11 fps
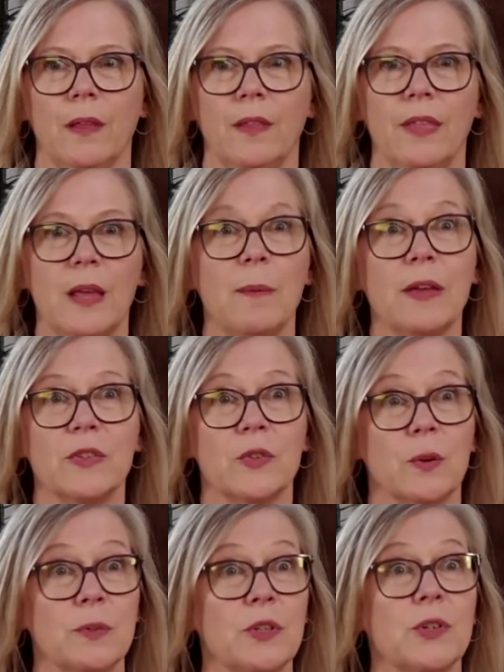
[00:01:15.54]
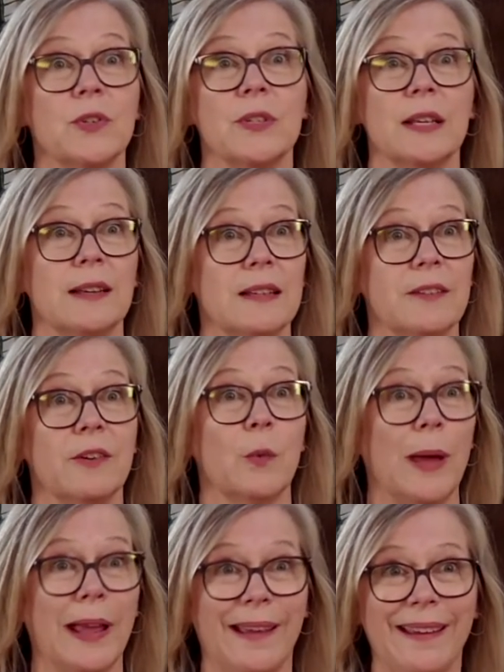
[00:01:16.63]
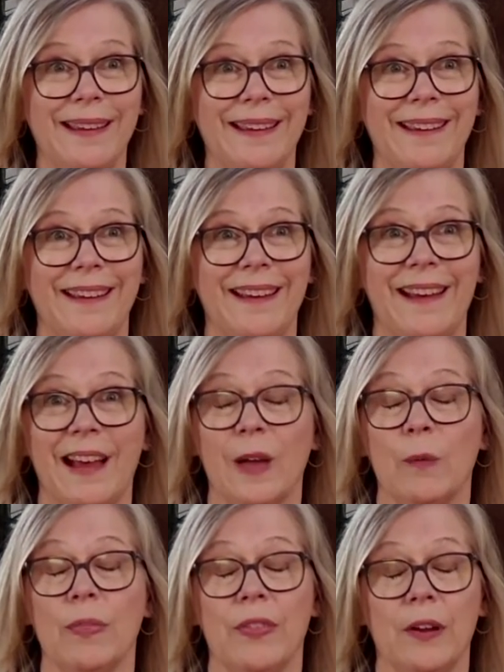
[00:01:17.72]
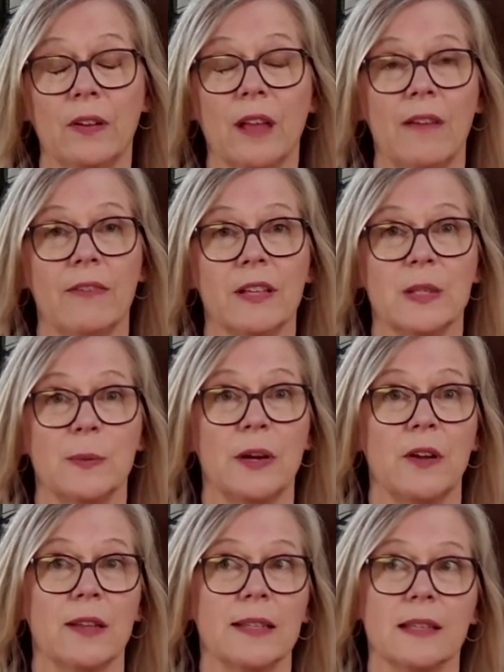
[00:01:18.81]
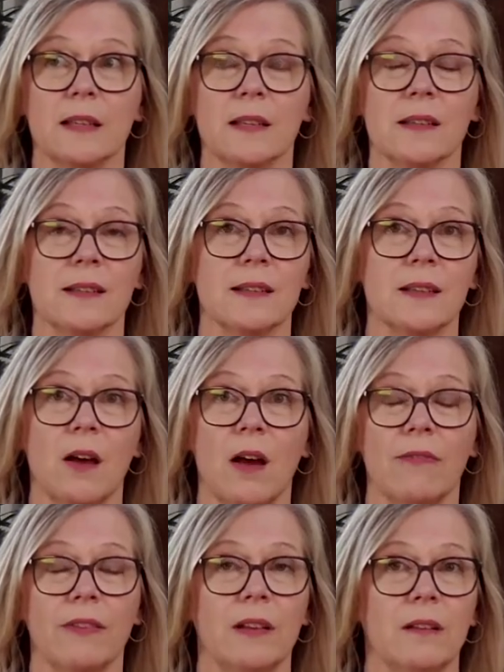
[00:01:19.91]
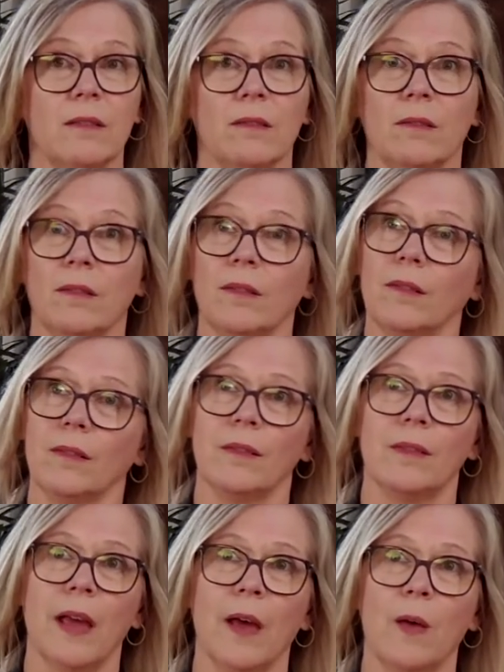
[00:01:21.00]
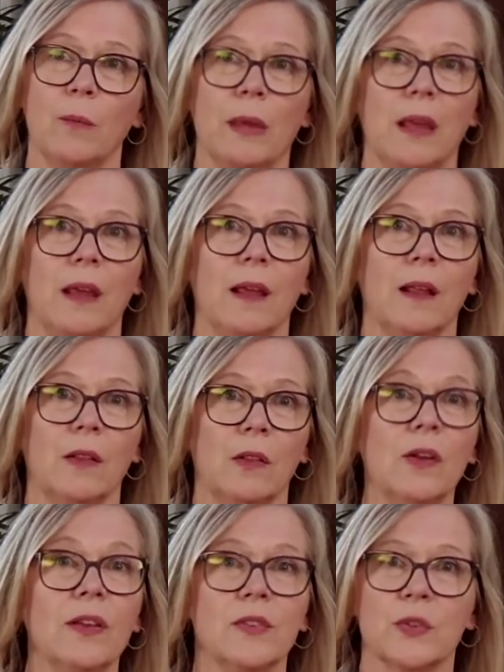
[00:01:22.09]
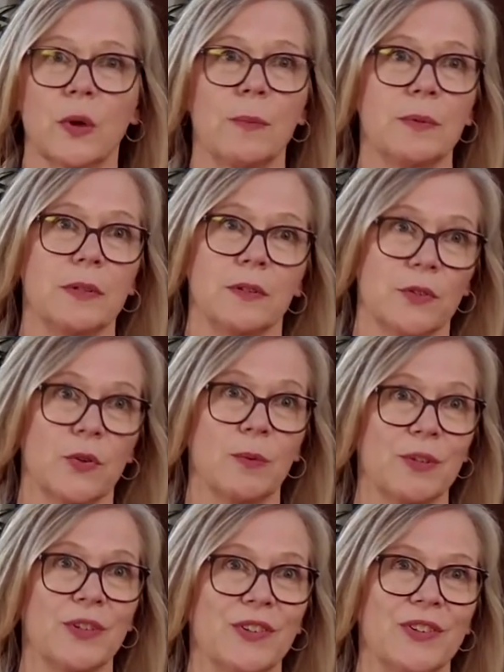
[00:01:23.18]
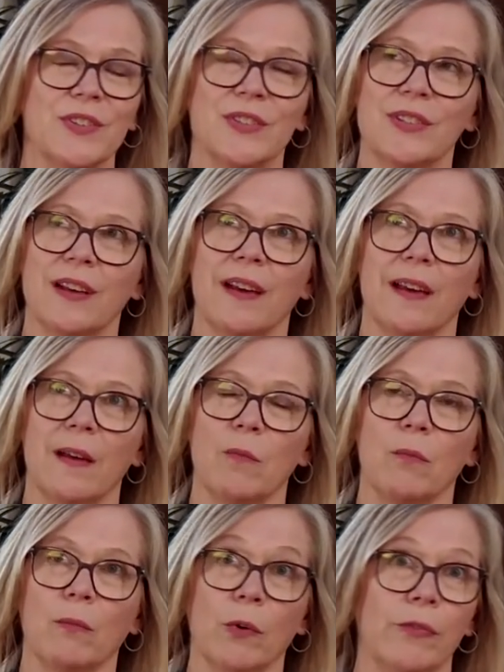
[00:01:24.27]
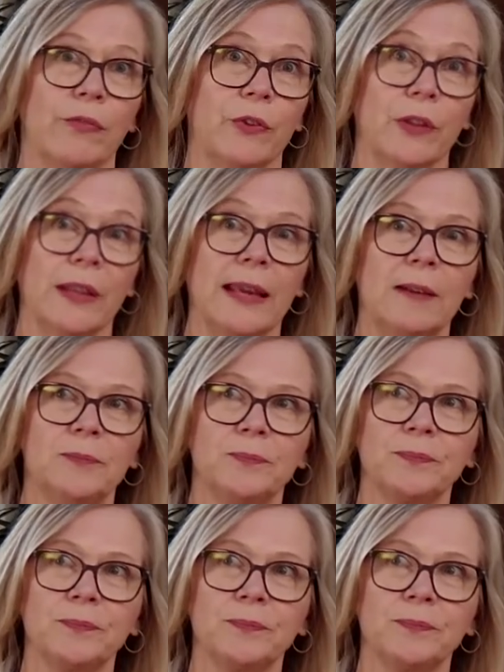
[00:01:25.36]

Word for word: think about scriptures in a different way. Um, their life experiences often help me look at scriptures um, more fully